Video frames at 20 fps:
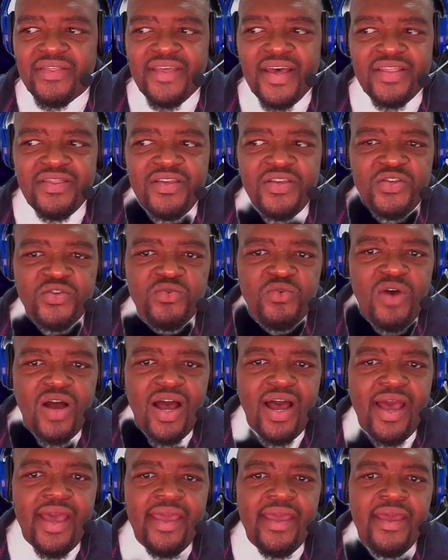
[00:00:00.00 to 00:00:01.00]
That is
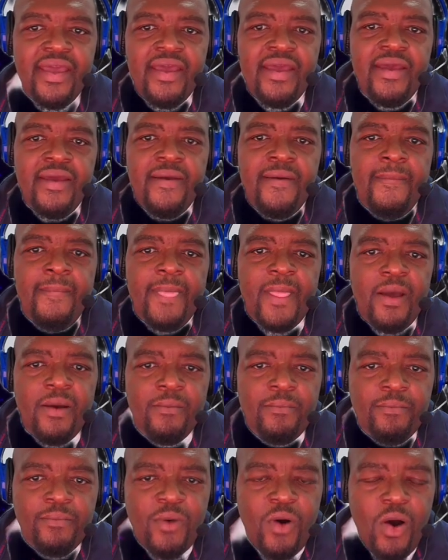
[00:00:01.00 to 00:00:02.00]
why
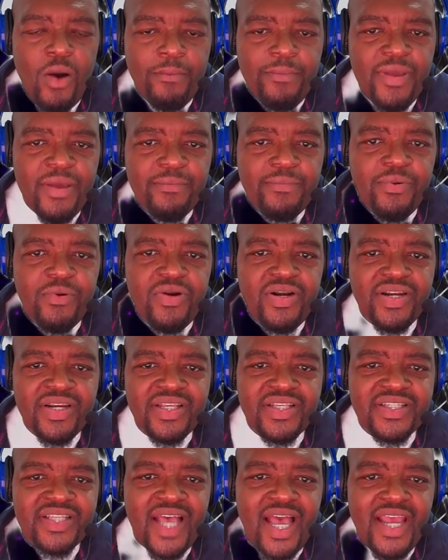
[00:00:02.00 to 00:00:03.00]
more people
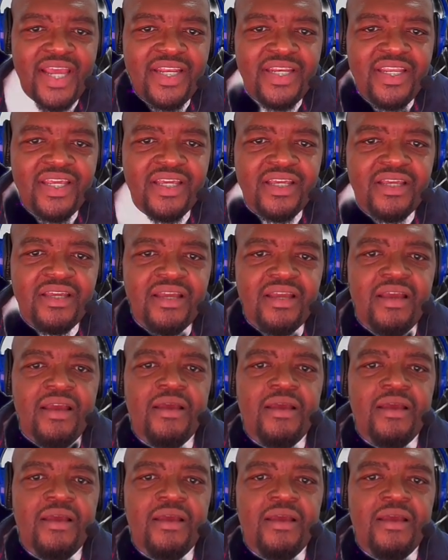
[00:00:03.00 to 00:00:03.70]
resigning,